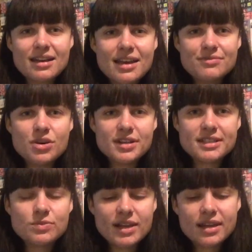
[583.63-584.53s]
I have
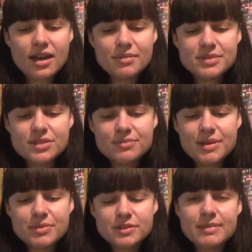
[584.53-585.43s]
noticed when it comes to
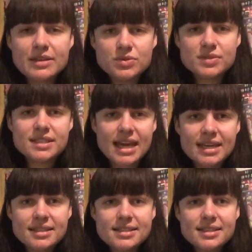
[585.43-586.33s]
people's mental
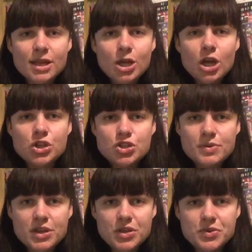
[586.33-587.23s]
states and
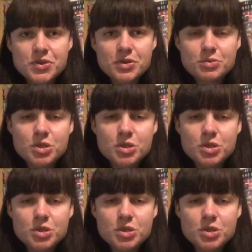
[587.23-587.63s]
doing YouTube,